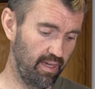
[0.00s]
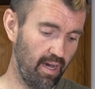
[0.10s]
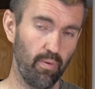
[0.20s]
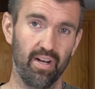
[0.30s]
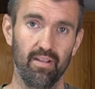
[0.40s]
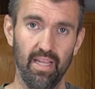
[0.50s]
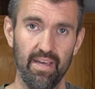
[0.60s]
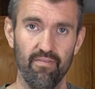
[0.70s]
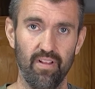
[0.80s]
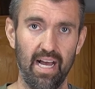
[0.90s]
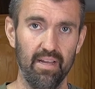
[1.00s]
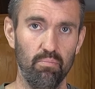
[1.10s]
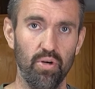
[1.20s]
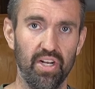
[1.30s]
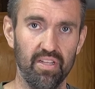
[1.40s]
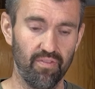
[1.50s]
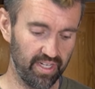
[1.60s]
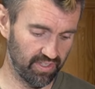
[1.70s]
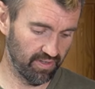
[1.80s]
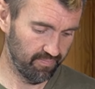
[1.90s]
Now we're gonna lay it flat and put it in the
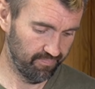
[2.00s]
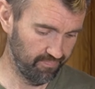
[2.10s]
freezer.